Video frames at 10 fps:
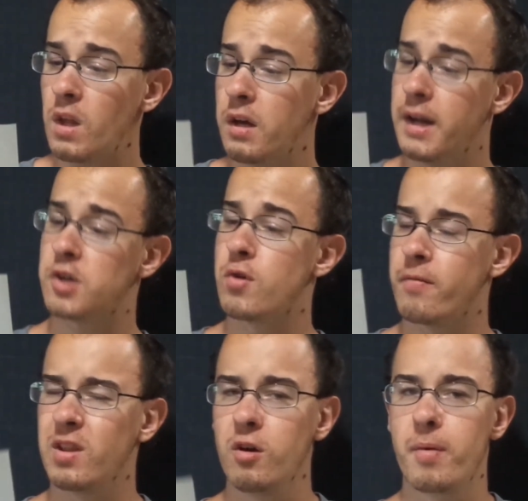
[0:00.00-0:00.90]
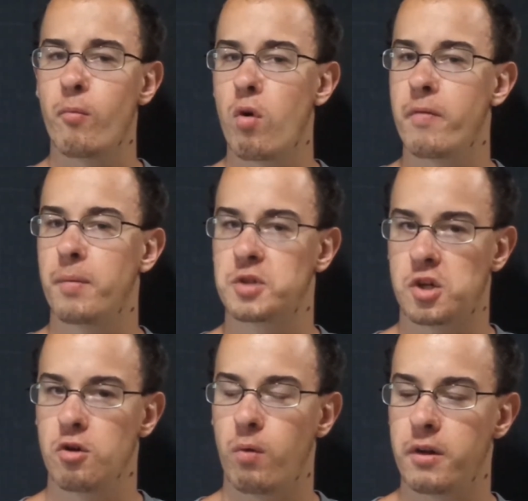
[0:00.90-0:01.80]
Next, we have a little bit more of an
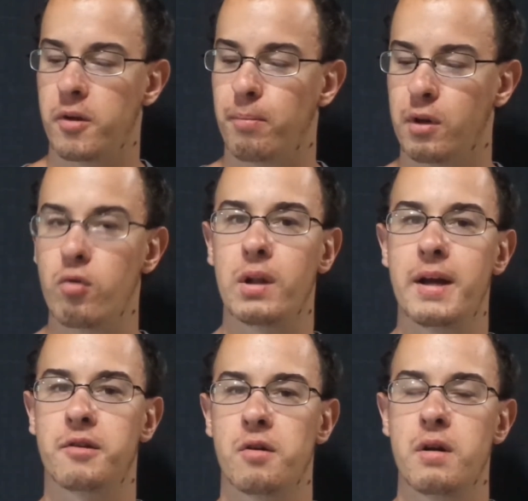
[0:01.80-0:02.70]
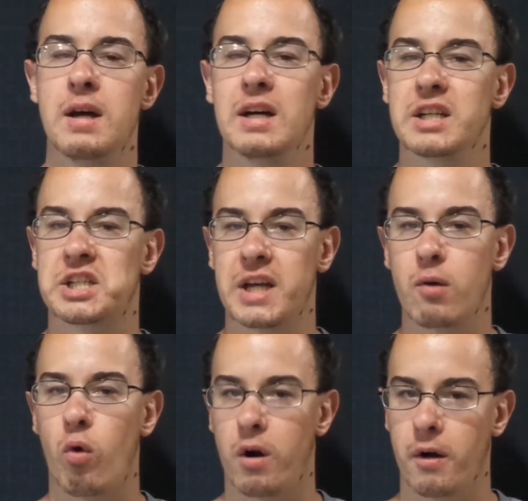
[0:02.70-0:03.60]
obscure one. The Blue Lantern,
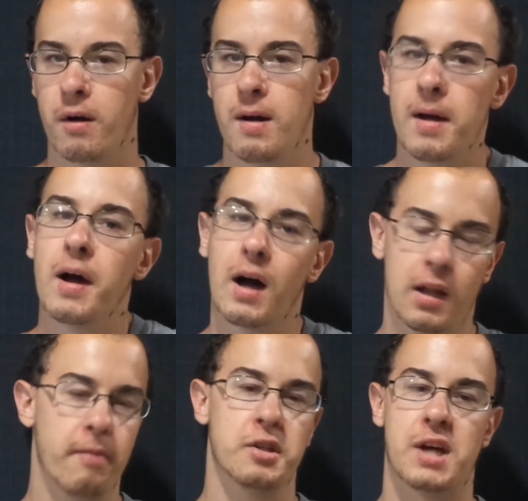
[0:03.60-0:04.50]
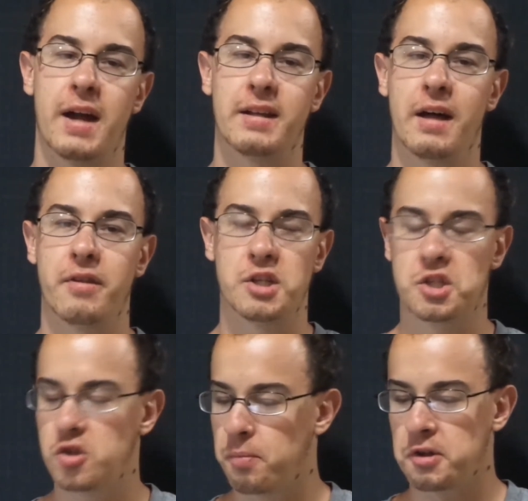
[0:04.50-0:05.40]
Saint Walker. I love this guy to death. He's
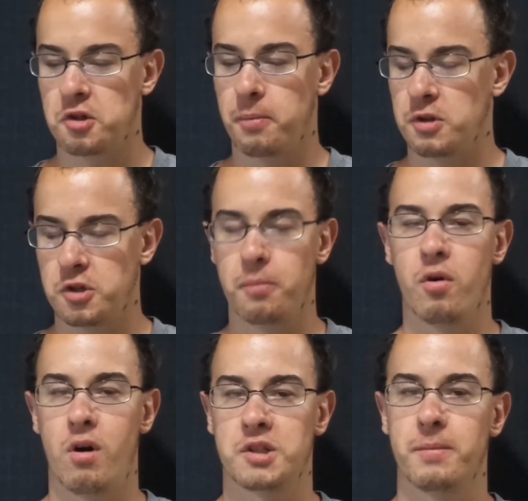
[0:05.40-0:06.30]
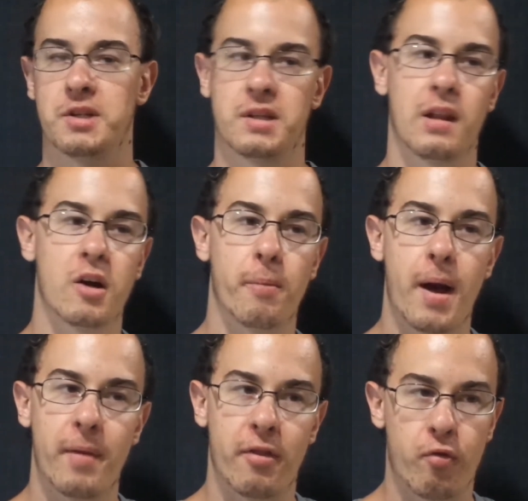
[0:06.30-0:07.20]
super, super, super awesome. He's in LEGO
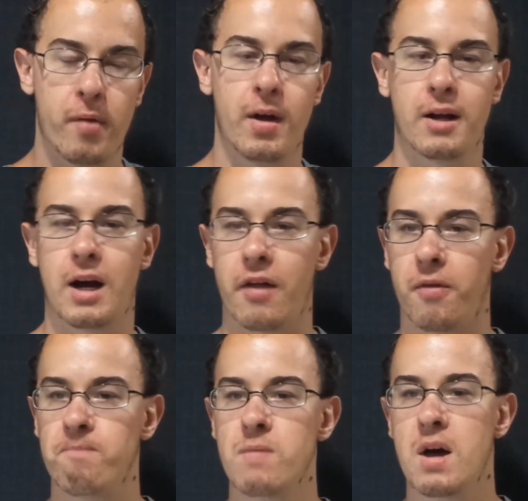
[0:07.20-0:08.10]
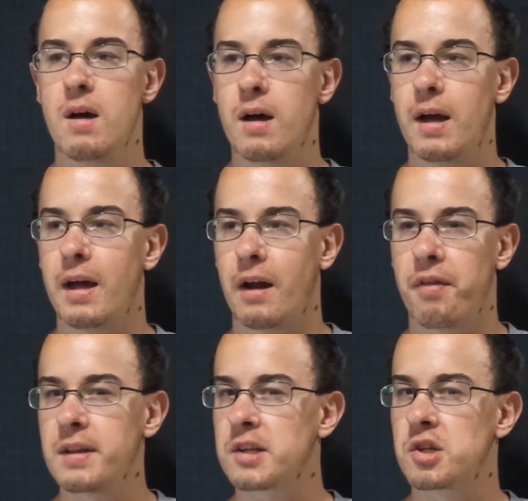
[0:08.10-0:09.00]
Batman 3 Beyond Gotham, and I
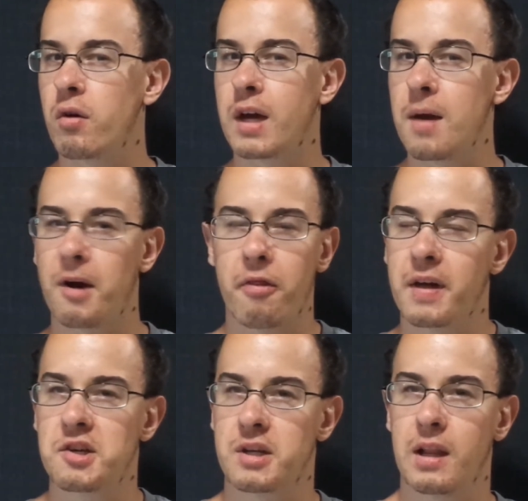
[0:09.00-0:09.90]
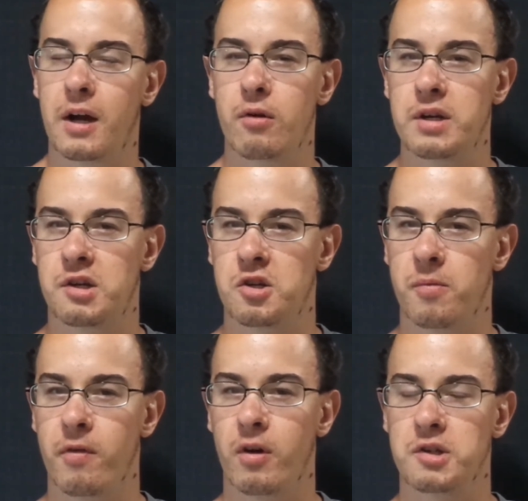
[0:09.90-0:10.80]
think that's the only game. I don't think he's in LEGO DC
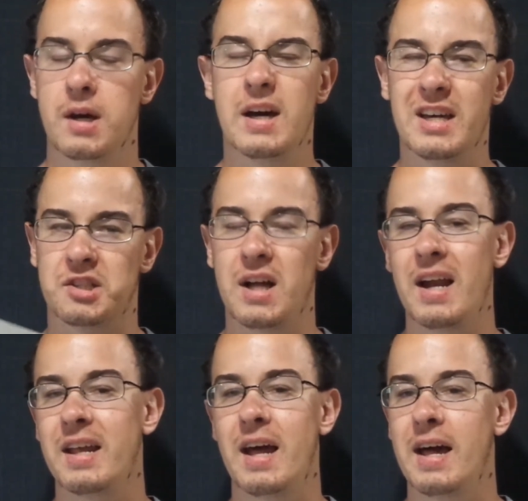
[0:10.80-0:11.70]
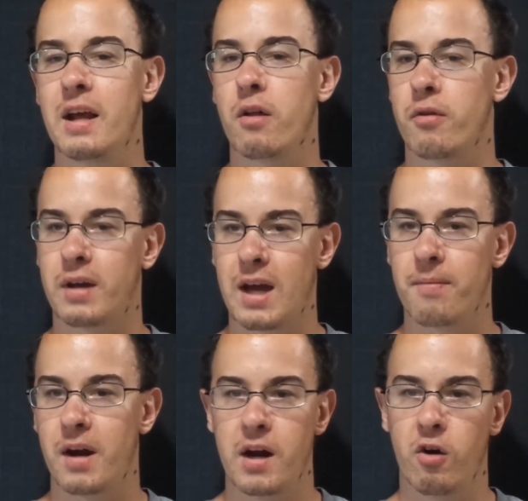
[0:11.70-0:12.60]
Super Villains. He is not in any other game
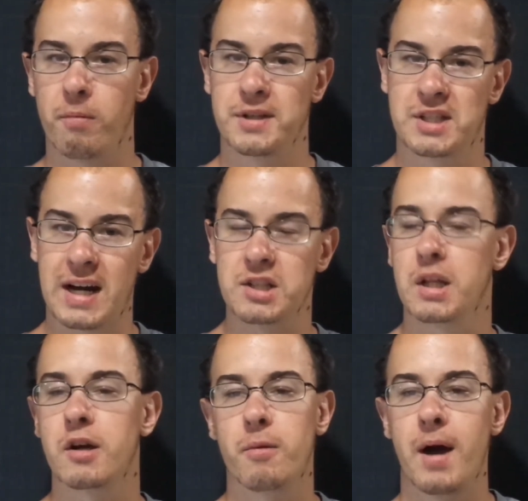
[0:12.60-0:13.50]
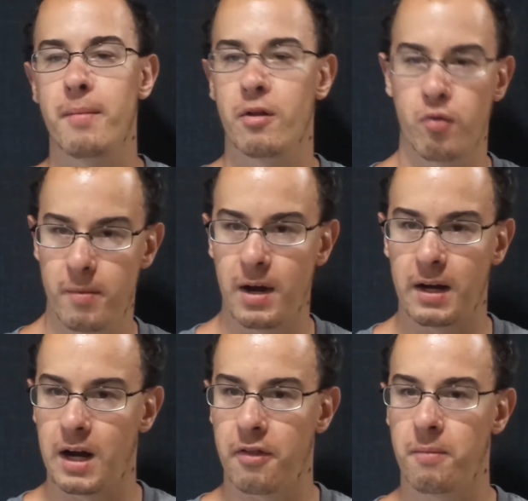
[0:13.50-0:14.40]
that I know of besides LEGO Batman 3
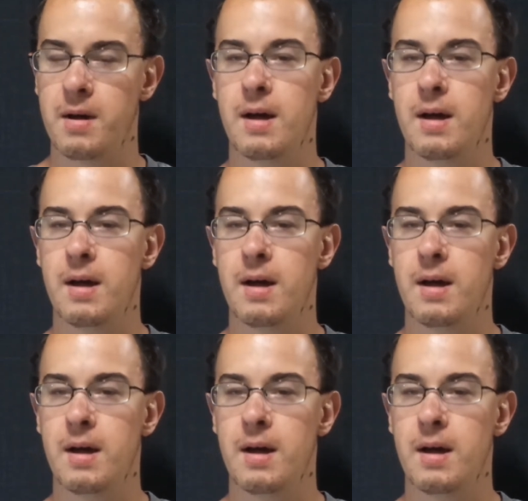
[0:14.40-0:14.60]
Beyond Gotham.